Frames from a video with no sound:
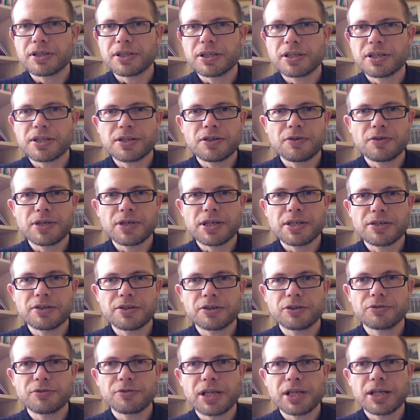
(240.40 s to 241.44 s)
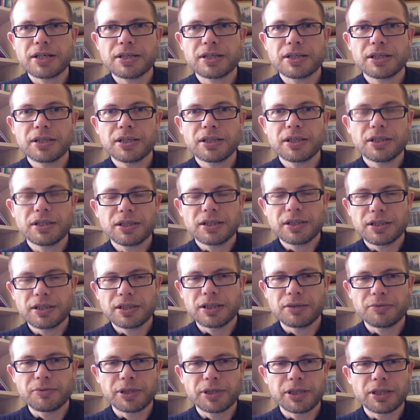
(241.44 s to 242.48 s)
they're so easy to create
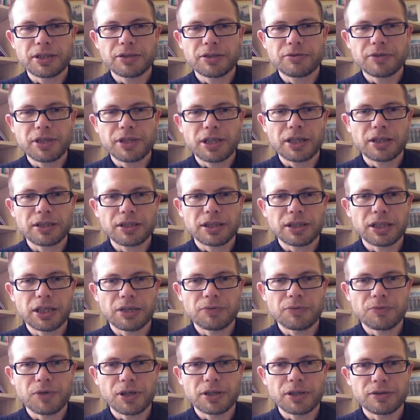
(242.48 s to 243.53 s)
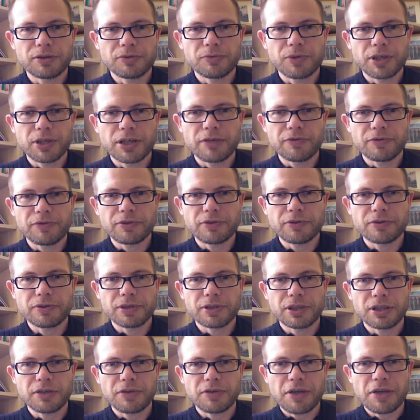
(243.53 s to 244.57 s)
that we can create one whenever,
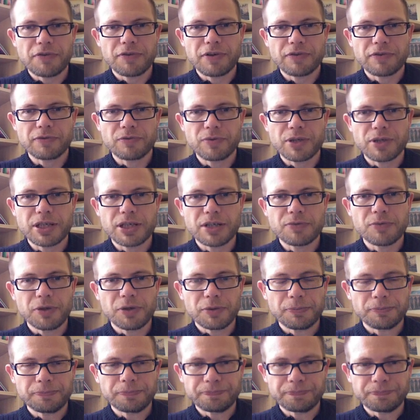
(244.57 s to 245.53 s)
if ever we need one.